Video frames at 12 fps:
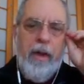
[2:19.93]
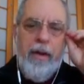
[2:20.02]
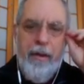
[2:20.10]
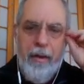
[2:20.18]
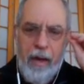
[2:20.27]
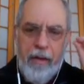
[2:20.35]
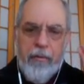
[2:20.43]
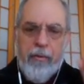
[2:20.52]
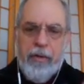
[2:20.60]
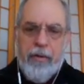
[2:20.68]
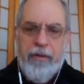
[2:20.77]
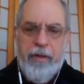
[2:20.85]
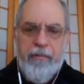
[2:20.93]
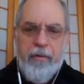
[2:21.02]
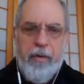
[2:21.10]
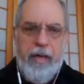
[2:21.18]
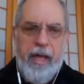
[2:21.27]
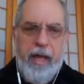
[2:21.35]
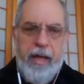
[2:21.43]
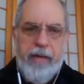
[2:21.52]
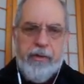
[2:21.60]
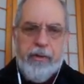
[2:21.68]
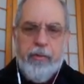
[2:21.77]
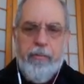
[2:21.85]
Not only are they very
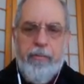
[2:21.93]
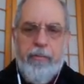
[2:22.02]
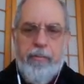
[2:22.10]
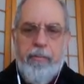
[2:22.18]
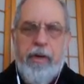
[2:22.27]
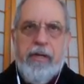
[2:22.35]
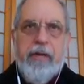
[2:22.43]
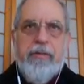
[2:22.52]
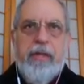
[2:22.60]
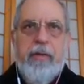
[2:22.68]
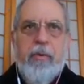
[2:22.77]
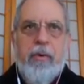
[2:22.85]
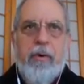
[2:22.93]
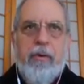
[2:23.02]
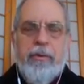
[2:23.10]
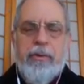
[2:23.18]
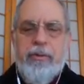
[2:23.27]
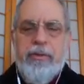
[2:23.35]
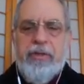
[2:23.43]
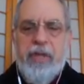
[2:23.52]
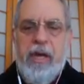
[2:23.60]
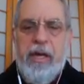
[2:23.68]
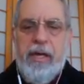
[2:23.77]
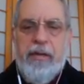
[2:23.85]
agile, but they were also
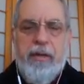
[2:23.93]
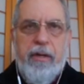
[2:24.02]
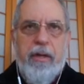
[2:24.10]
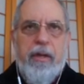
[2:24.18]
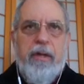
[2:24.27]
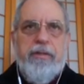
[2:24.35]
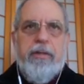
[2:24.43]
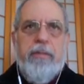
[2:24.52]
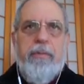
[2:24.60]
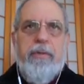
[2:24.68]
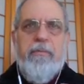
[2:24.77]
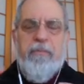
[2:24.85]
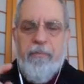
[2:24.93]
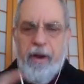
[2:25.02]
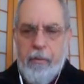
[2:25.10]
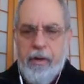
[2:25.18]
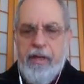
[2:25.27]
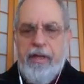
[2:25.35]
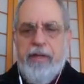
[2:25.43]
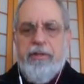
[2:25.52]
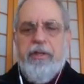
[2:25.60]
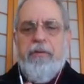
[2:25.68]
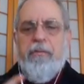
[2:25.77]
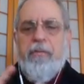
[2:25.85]
designed to be very
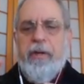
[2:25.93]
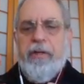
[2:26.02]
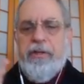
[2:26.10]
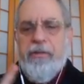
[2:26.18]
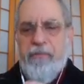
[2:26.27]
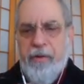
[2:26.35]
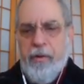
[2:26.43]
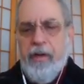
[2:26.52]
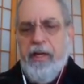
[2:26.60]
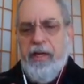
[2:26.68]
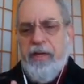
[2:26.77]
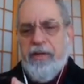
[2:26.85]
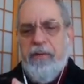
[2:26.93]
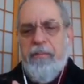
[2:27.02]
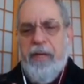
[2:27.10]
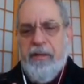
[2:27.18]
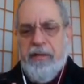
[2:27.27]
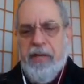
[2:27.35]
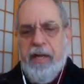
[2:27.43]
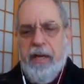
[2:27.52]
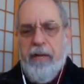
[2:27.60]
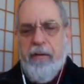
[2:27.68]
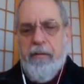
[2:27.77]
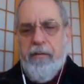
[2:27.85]
easy to fix and very easy to maintain.
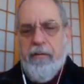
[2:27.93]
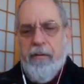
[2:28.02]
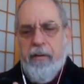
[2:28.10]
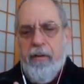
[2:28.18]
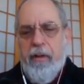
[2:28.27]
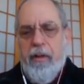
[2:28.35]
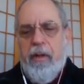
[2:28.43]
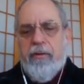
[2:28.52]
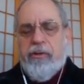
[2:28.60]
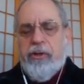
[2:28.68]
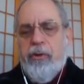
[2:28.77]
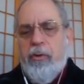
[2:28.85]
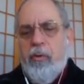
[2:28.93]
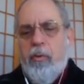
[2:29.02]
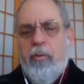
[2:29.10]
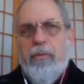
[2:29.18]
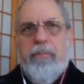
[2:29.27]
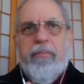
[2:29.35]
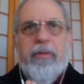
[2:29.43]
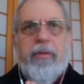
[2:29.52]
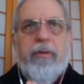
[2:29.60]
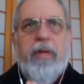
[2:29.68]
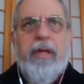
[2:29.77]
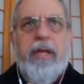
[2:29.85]
So the
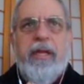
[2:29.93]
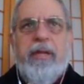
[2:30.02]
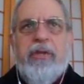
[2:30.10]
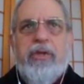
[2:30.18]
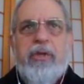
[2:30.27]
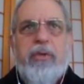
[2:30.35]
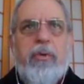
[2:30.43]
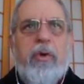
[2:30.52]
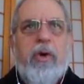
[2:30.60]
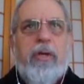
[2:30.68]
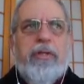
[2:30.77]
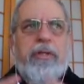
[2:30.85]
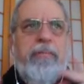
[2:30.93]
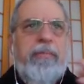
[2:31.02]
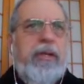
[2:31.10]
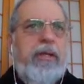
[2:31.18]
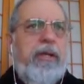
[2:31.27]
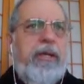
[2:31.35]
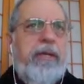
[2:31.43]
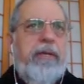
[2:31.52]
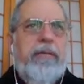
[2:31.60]
Lightning II cost something like,